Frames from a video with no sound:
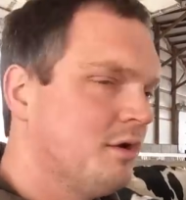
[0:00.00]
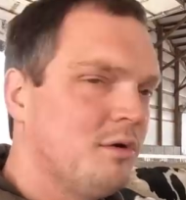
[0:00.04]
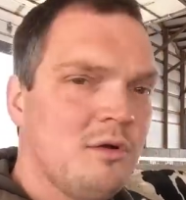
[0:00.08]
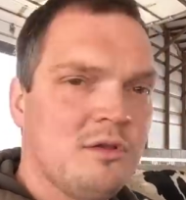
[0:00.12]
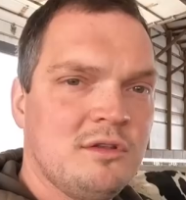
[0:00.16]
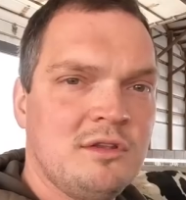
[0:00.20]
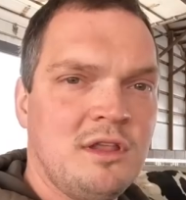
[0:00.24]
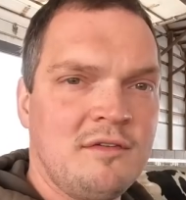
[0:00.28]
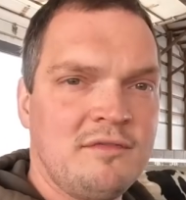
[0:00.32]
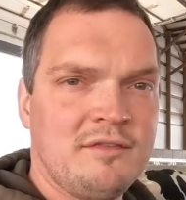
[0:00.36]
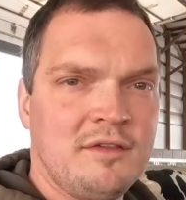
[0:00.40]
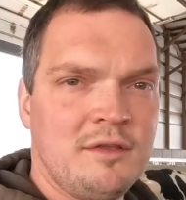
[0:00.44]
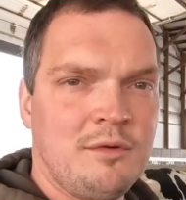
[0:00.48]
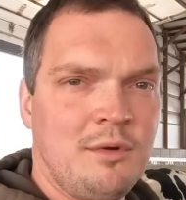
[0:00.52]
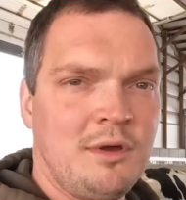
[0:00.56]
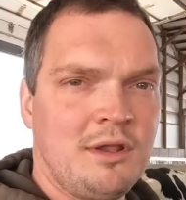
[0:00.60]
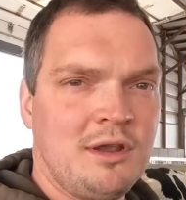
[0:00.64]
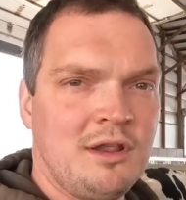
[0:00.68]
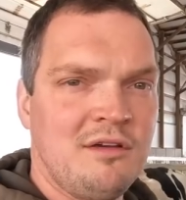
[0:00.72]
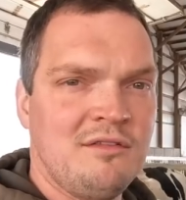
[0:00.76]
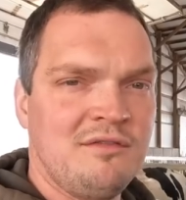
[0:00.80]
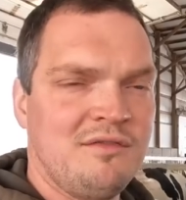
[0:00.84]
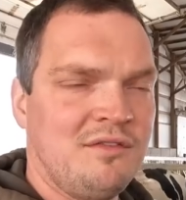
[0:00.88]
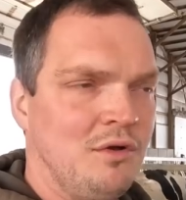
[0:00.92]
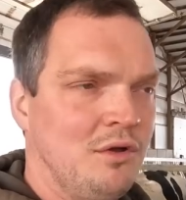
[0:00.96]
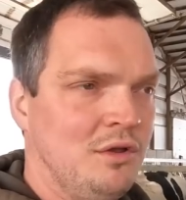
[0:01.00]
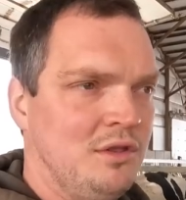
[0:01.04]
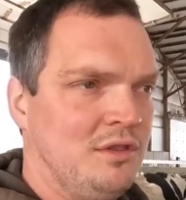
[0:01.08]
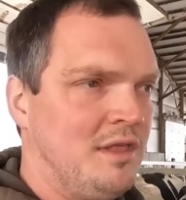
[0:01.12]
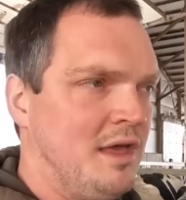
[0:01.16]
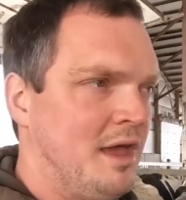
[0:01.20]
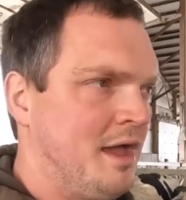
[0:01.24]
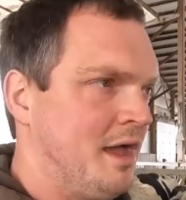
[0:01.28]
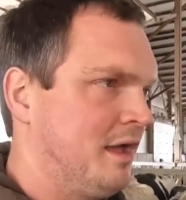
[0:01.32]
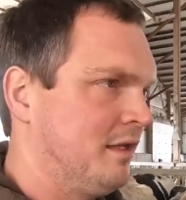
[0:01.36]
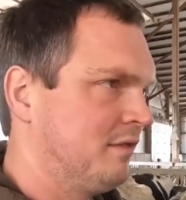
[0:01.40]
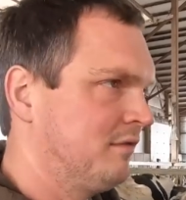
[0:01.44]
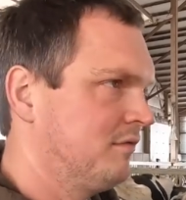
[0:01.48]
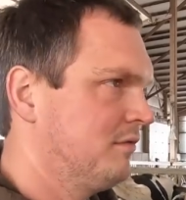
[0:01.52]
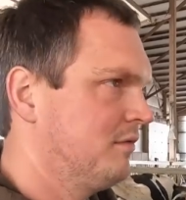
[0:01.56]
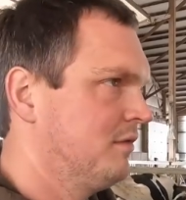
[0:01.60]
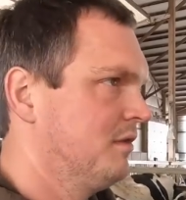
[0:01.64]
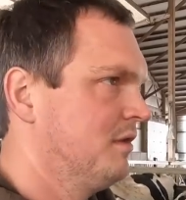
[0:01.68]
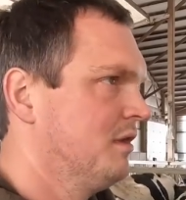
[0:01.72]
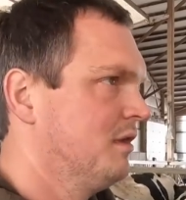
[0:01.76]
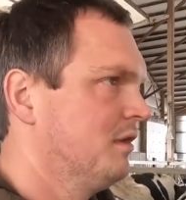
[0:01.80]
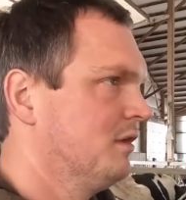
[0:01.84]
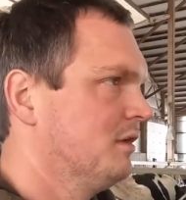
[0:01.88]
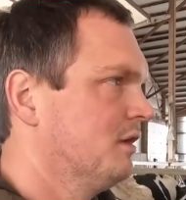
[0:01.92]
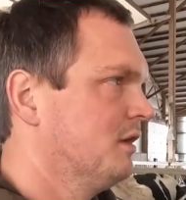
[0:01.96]
definitely want to avoid that.
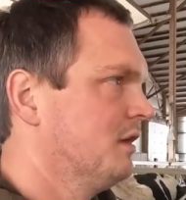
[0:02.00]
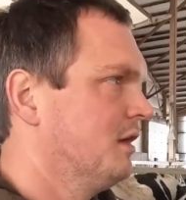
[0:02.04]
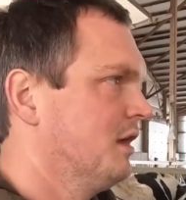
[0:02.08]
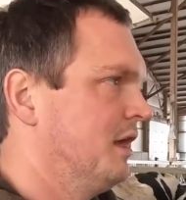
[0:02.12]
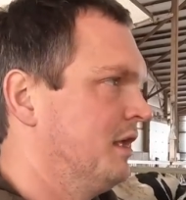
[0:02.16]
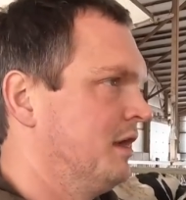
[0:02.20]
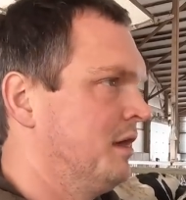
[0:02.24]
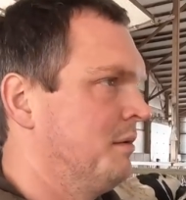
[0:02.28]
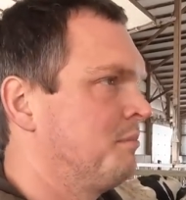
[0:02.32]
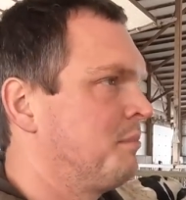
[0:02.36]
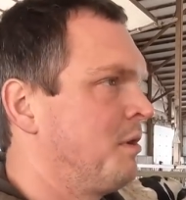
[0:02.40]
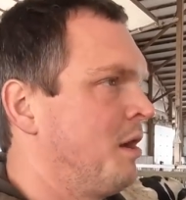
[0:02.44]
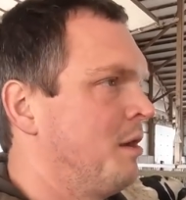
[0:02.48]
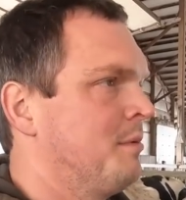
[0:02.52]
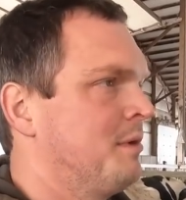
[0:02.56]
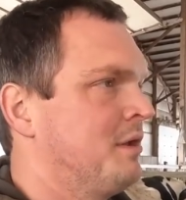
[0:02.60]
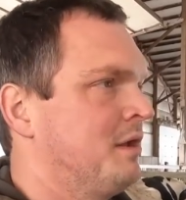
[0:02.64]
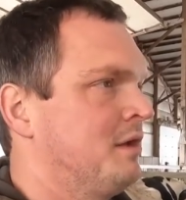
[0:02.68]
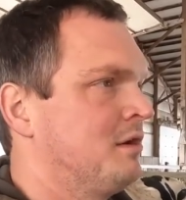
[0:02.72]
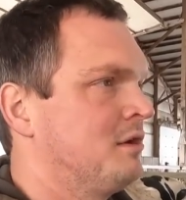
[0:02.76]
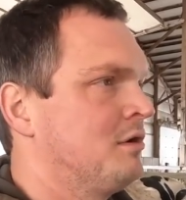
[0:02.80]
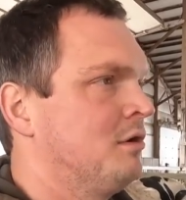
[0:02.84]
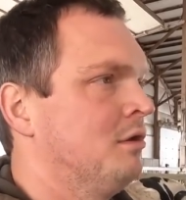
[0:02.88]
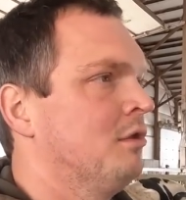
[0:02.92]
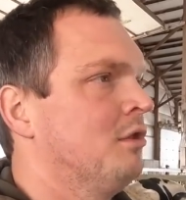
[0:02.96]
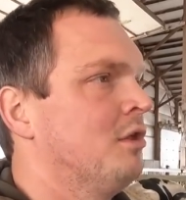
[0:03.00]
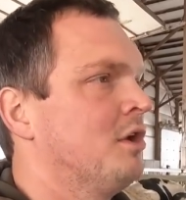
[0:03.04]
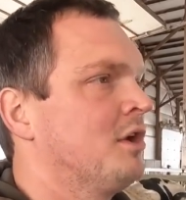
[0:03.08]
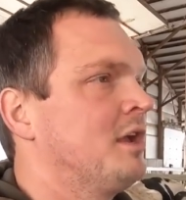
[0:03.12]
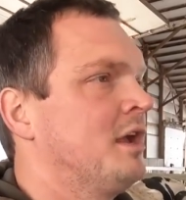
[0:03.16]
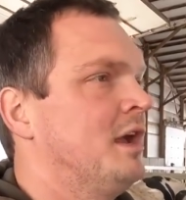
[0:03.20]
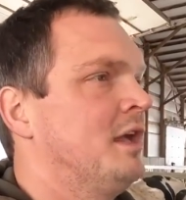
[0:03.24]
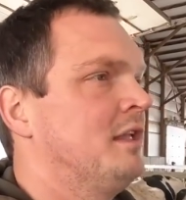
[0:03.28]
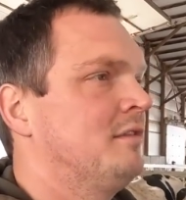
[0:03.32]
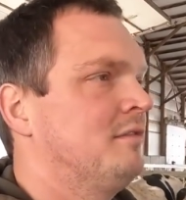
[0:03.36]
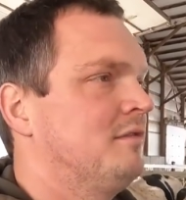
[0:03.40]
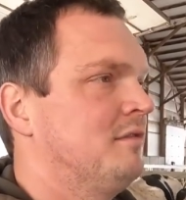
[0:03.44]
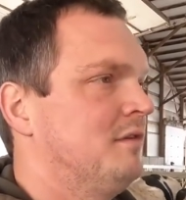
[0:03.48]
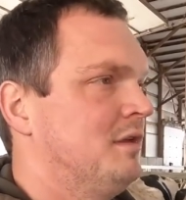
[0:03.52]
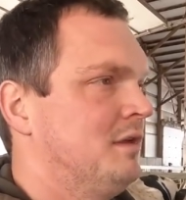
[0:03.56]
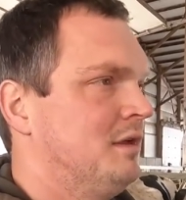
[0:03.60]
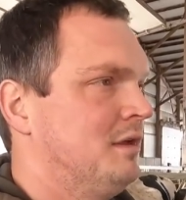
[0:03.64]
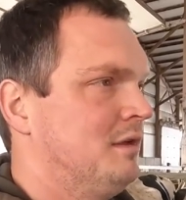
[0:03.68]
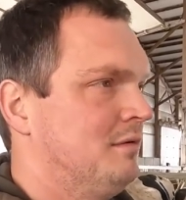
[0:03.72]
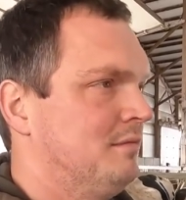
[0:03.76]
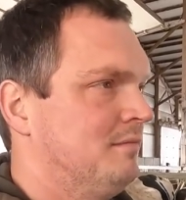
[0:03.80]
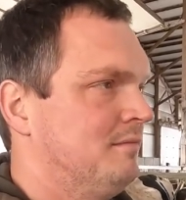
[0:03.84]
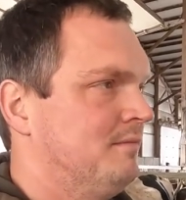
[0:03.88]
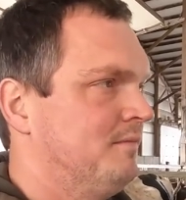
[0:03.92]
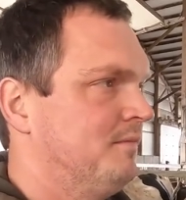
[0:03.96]
And I'm probably going to go look at
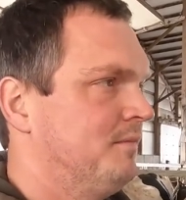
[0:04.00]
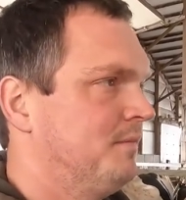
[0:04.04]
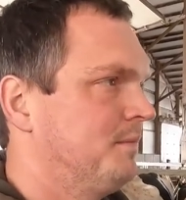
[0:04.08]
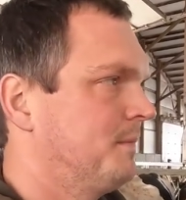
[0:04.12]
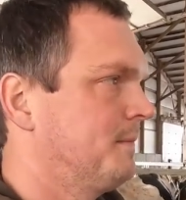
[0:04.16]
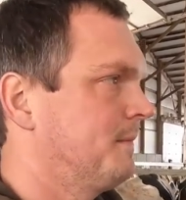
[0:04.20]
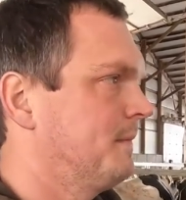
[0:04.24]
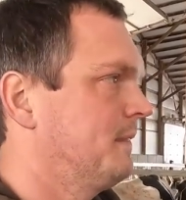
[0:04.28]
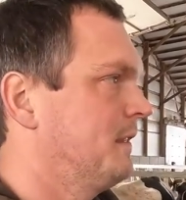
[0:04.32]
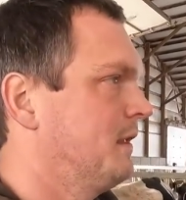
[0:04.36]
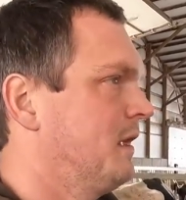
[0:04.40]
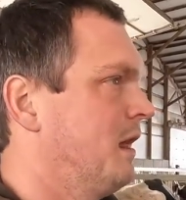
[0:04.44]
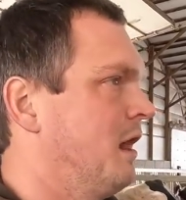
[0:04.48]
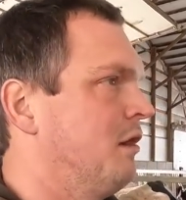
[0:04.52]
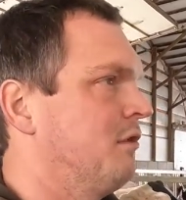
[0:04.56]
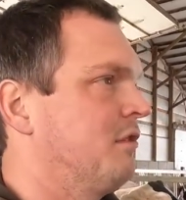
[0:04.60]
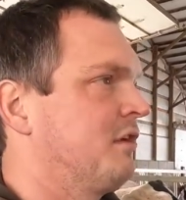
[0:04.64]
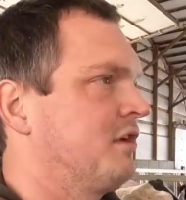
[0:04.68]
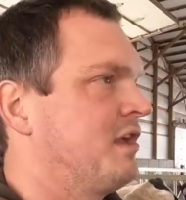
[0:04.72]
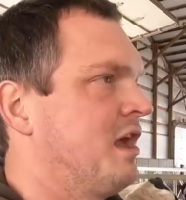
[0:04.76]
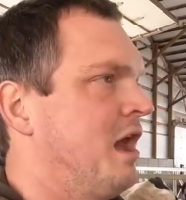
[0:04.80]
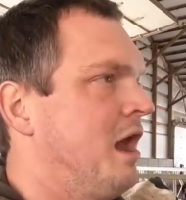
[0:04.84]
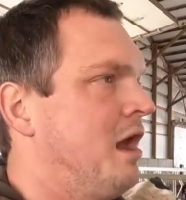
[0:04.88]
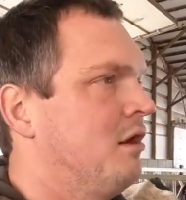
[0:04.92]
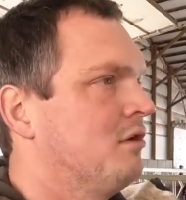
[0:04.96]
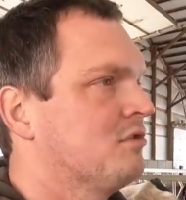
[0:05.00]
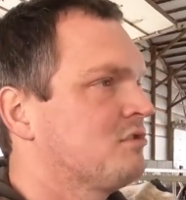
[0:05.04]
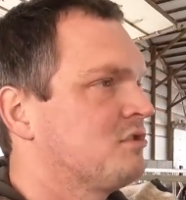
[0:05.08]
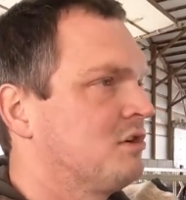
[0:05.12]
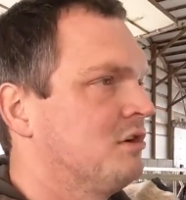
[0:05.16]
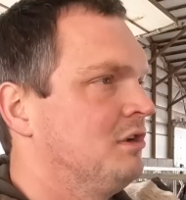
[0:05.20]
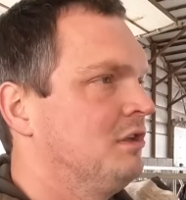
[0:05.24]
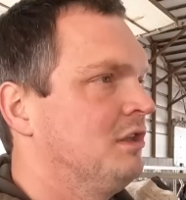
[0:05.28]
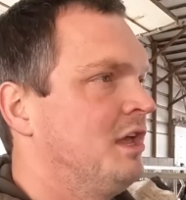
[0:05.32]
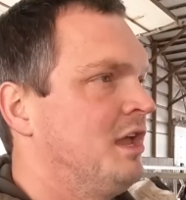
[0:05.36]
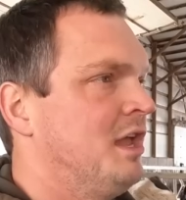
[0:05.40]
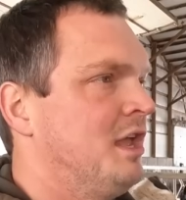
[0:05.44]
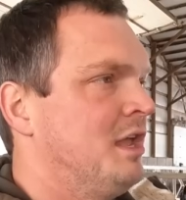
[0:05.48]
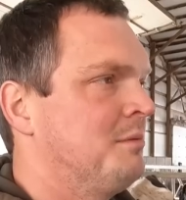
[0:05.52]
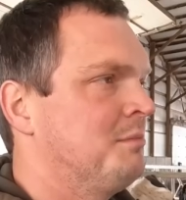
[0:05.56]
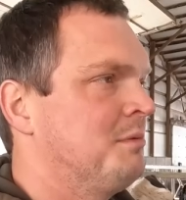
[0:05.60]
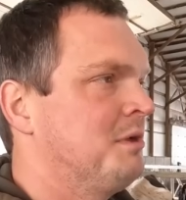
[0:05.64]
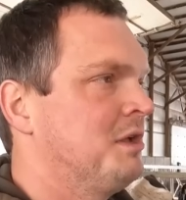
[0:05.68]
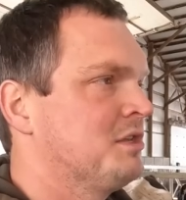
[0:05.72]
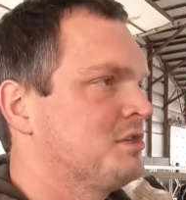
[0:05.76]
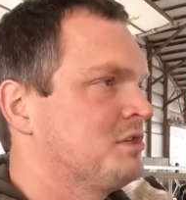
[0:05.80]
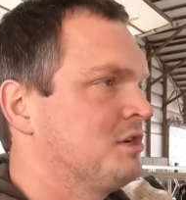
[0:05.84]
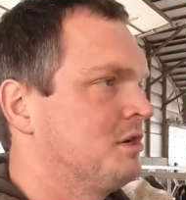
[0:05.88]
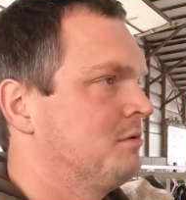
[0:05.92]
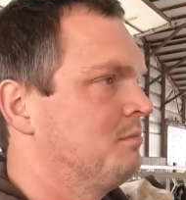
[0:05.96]
how the cowls are laying,
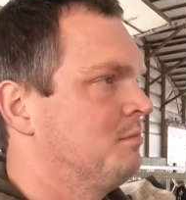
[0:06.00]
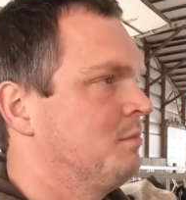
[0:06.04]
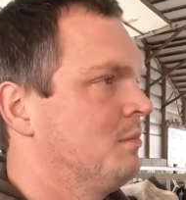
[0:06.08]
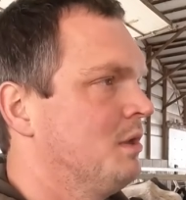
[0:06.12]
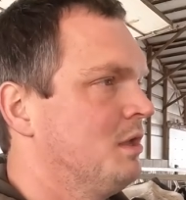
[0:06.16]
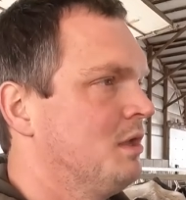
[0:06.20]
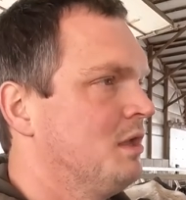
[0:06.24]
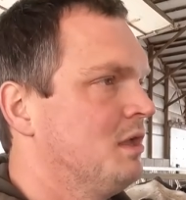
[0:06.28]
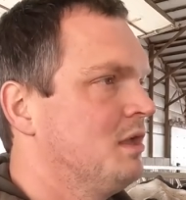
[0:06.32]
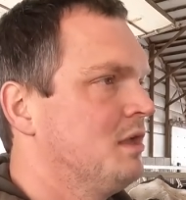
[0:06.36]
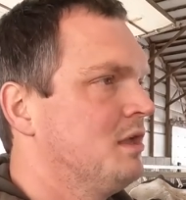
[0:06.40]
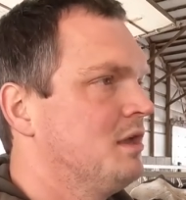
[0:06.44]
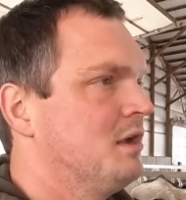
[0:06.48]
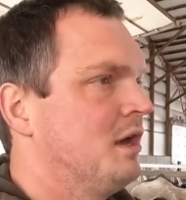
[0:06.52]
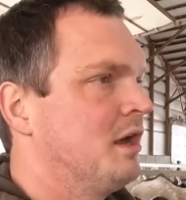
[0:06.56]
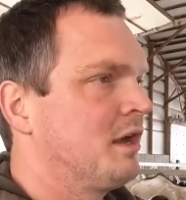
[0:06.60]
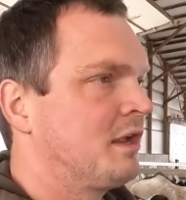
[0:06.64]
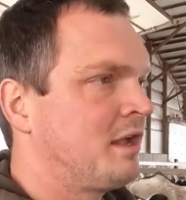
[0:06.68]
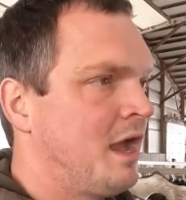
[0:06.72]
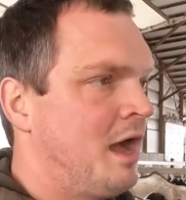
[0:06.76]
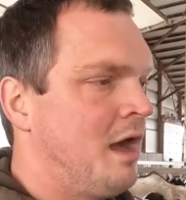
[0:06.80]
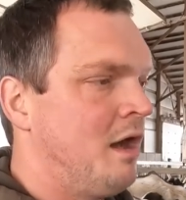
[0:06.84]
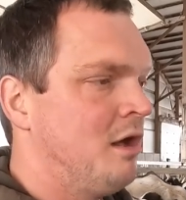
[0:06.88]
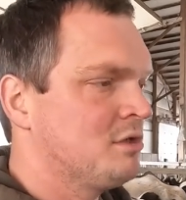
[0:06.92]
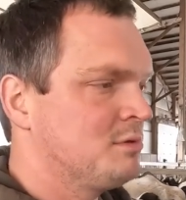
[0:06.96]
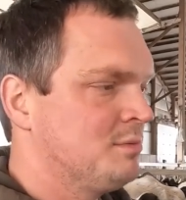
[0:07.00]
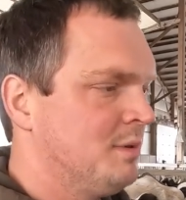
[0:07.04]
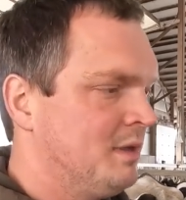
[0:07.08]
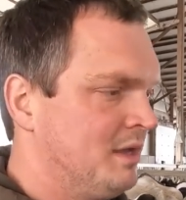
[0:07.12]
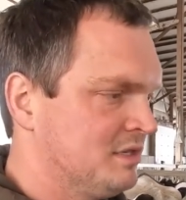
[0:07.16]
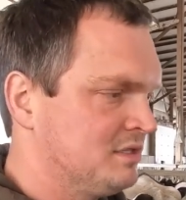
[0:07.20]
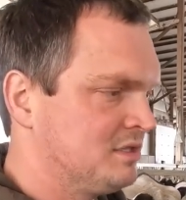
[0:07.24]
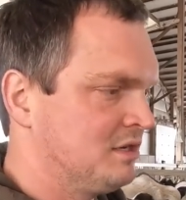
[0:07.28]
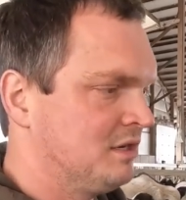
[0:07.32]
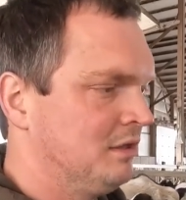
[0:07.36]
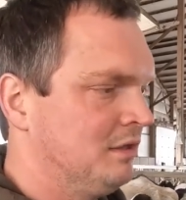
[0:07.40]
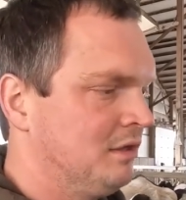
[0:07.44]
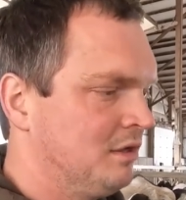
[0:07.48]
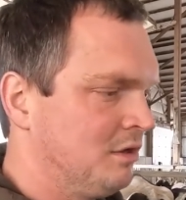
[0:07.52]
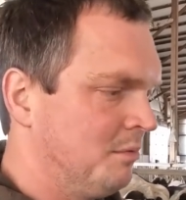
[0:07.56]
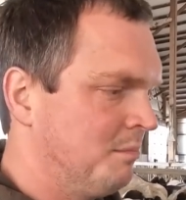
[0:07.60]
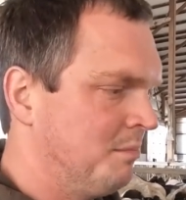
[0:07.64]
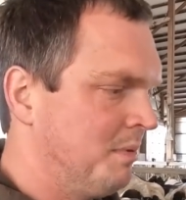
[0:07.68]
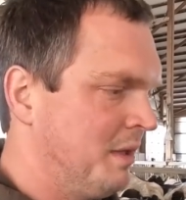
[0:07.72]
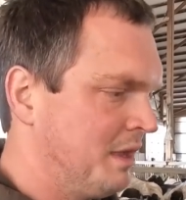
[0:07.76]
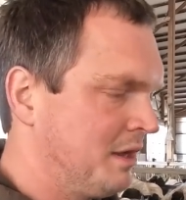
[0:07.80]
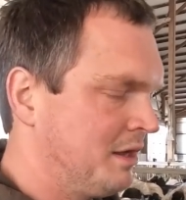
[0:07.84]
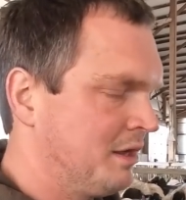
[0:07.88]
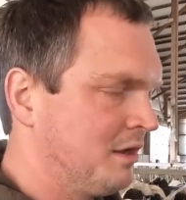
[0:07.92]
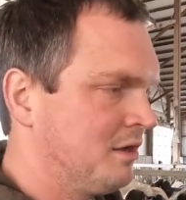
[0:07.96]
because our cowls, because they're a little
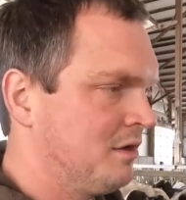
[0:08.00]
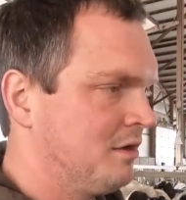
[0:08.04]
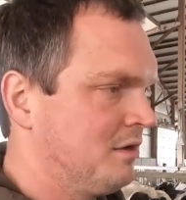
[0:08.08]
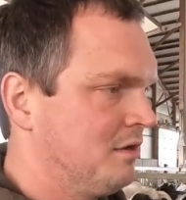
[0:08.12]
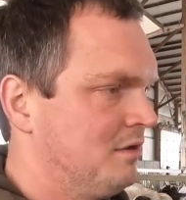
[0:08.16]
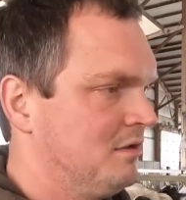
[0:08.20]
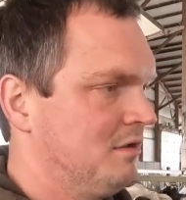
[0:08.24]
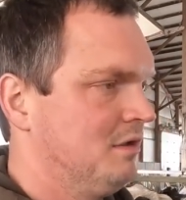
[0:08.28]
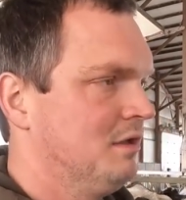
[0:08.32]
bigger,